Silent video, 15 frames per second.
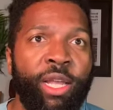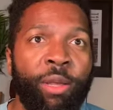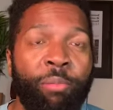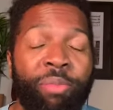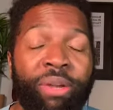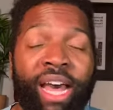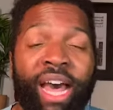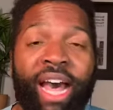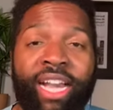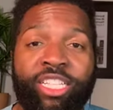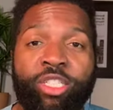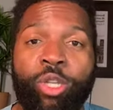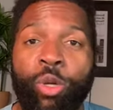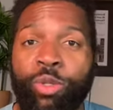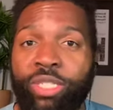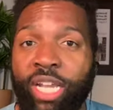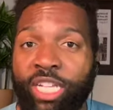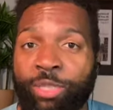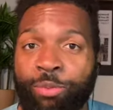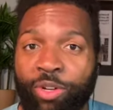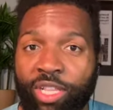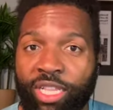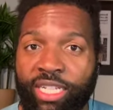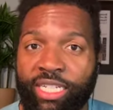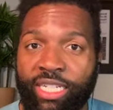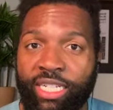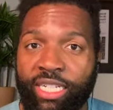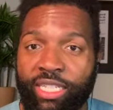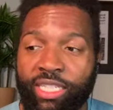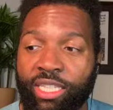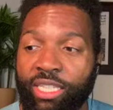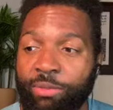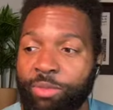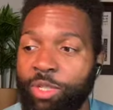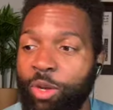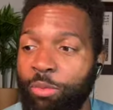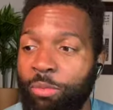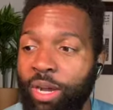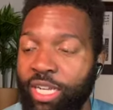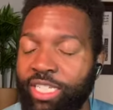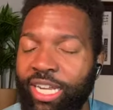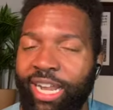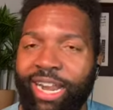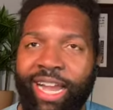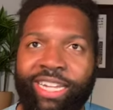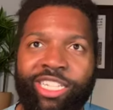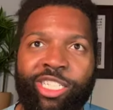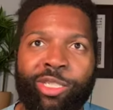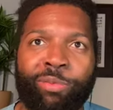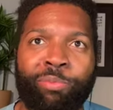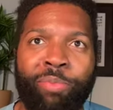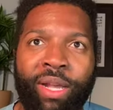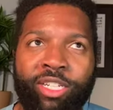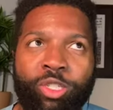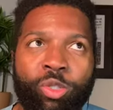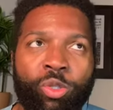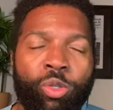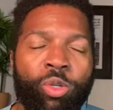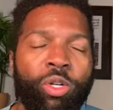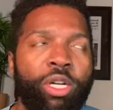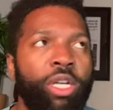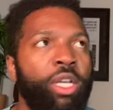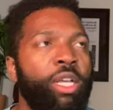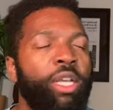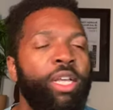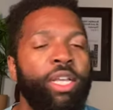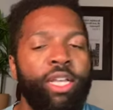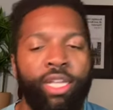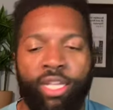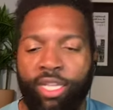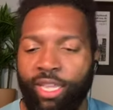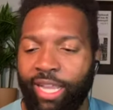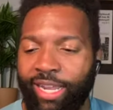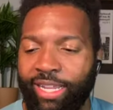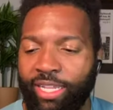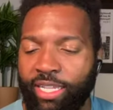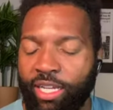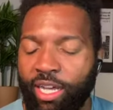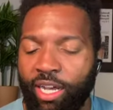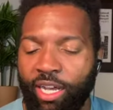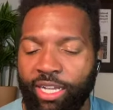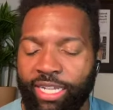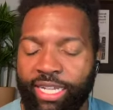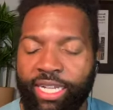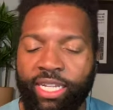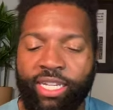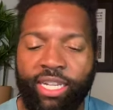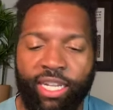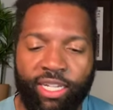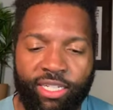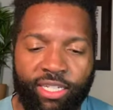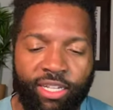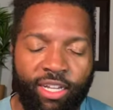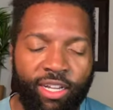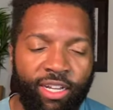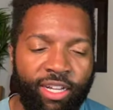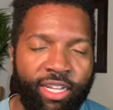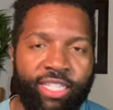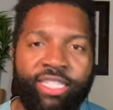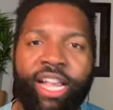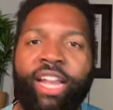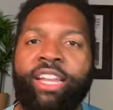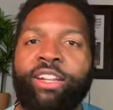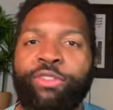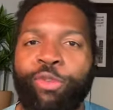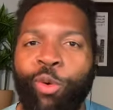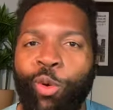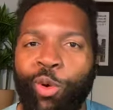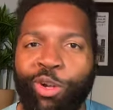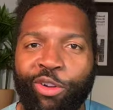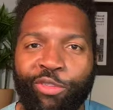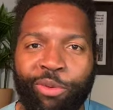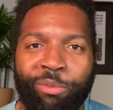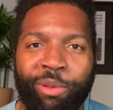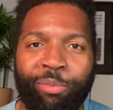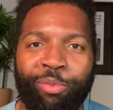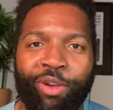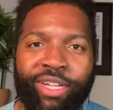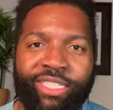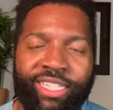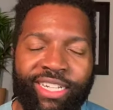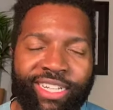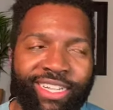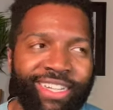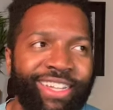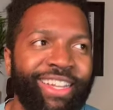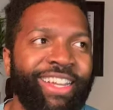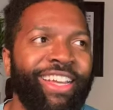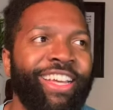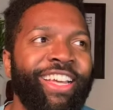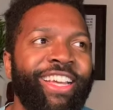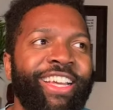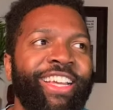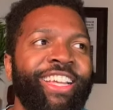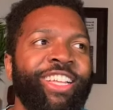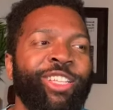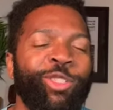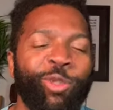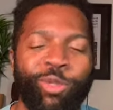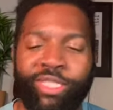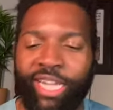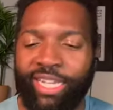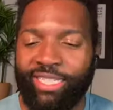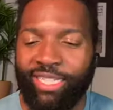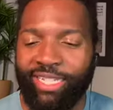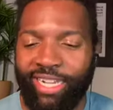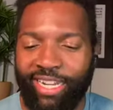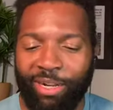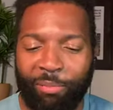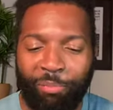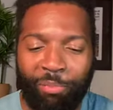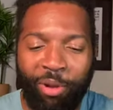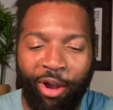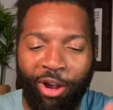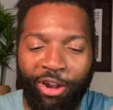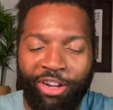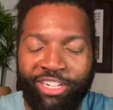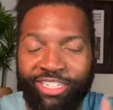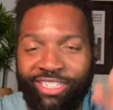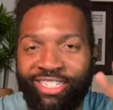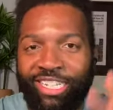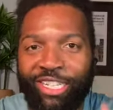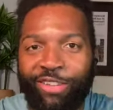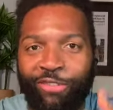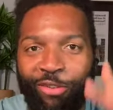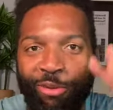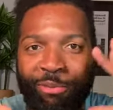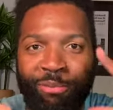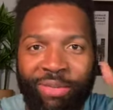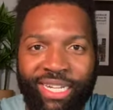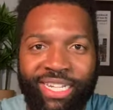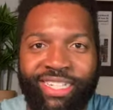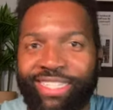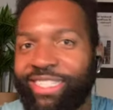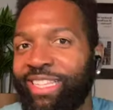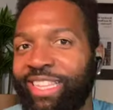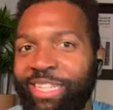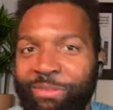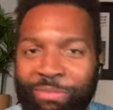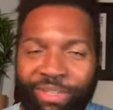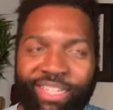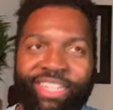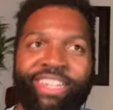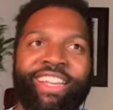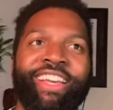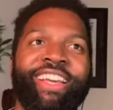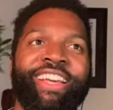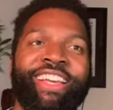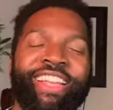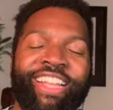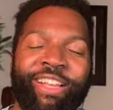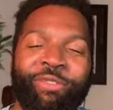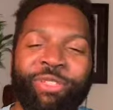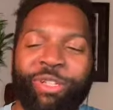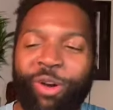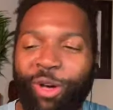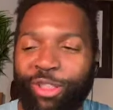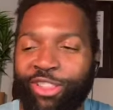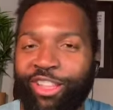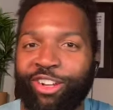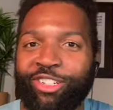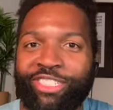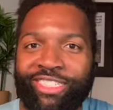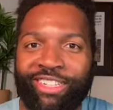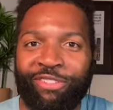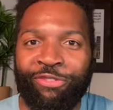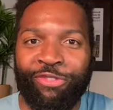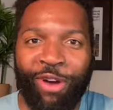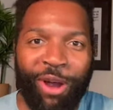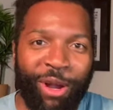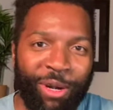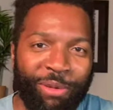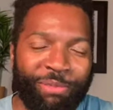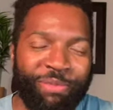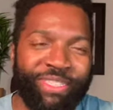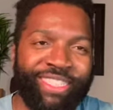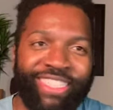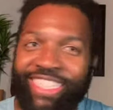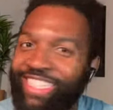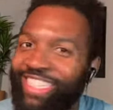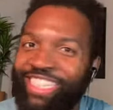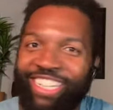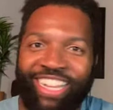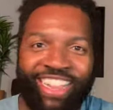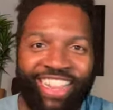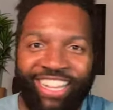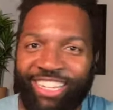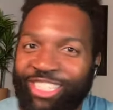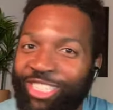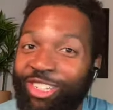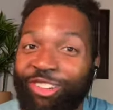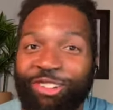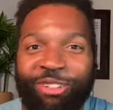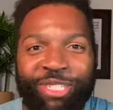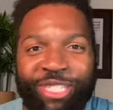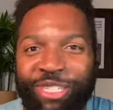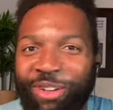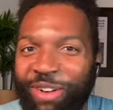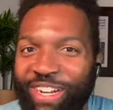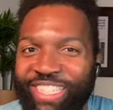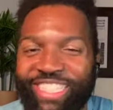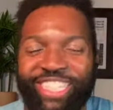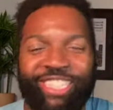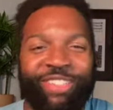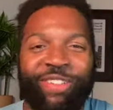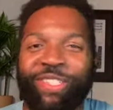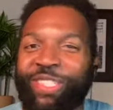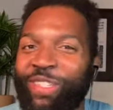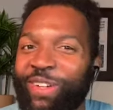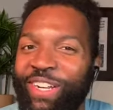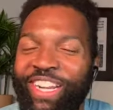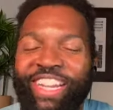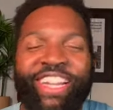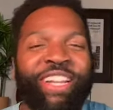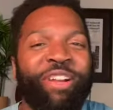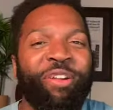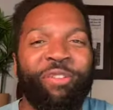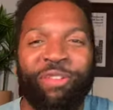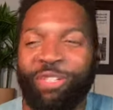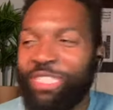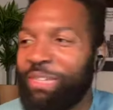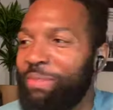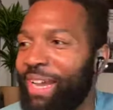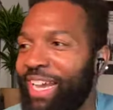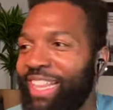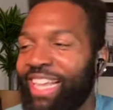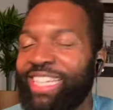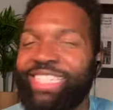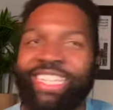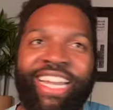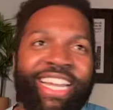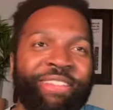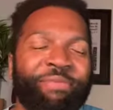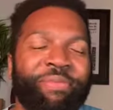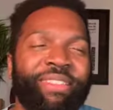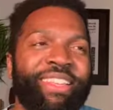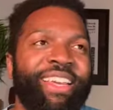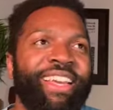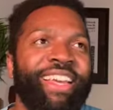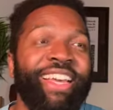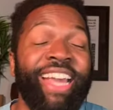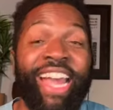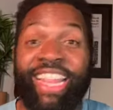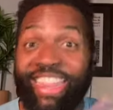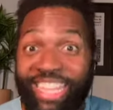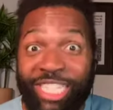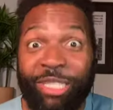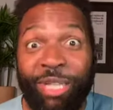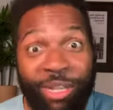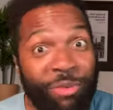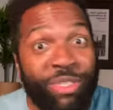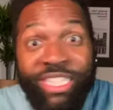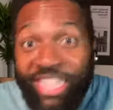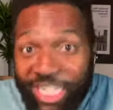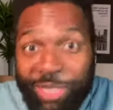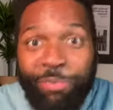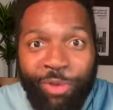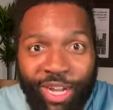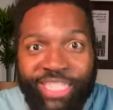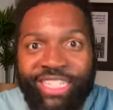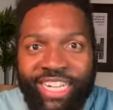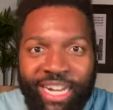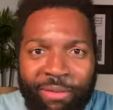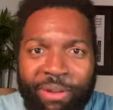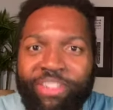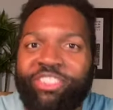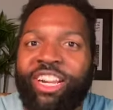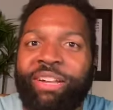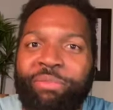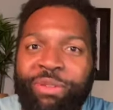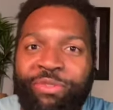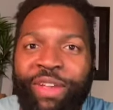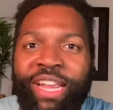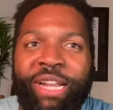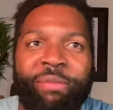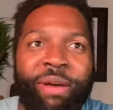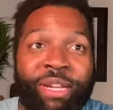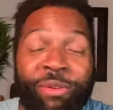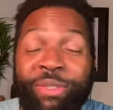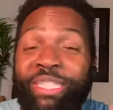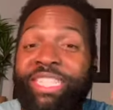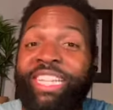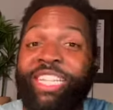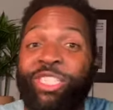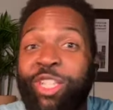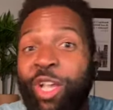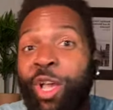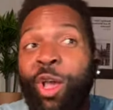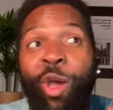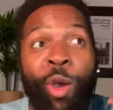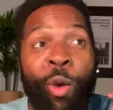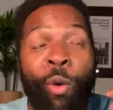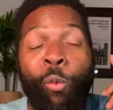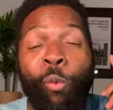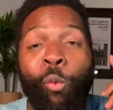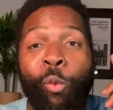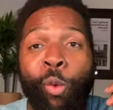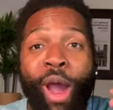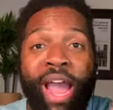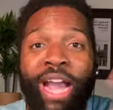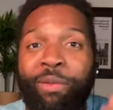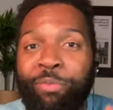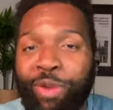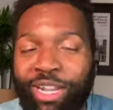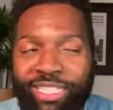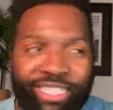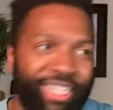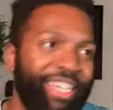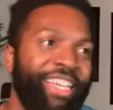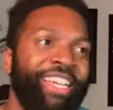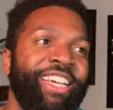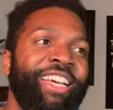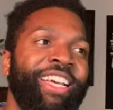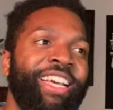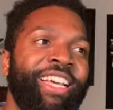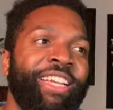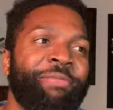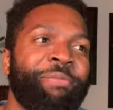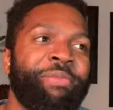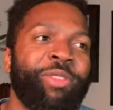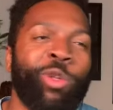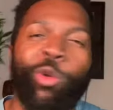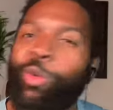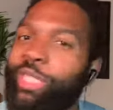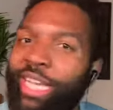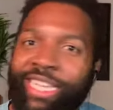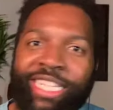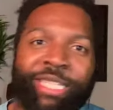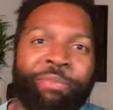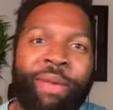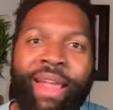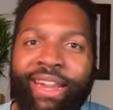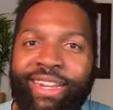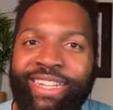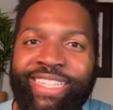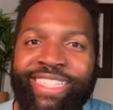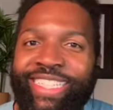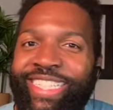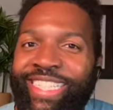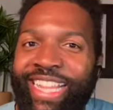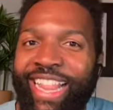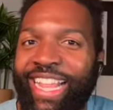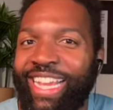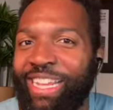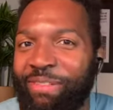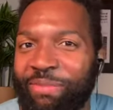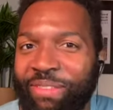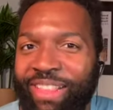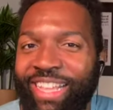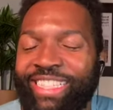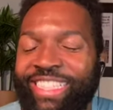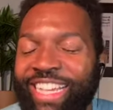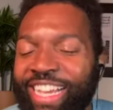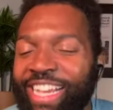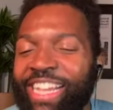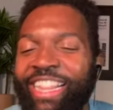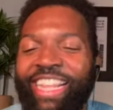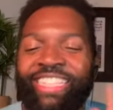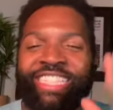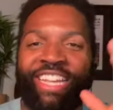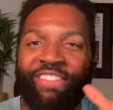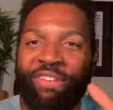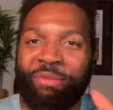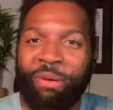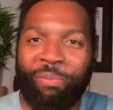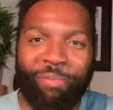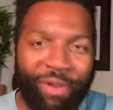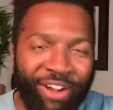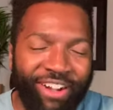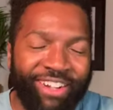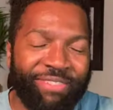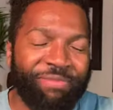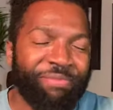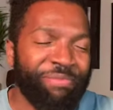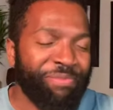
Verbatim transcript: But I so desperately needed sleep so much, I got a special like uh, edict, uh, an executive order from the president to designate a park just for me to sleep in. It was called Thurston Farms. this is a true story. It's a true story. A real dream I had last night. And this, it was this president. I'm not even trying to be vague about it. It was this whack president who was like, "This man needs to sleep. Let's let's give him a park."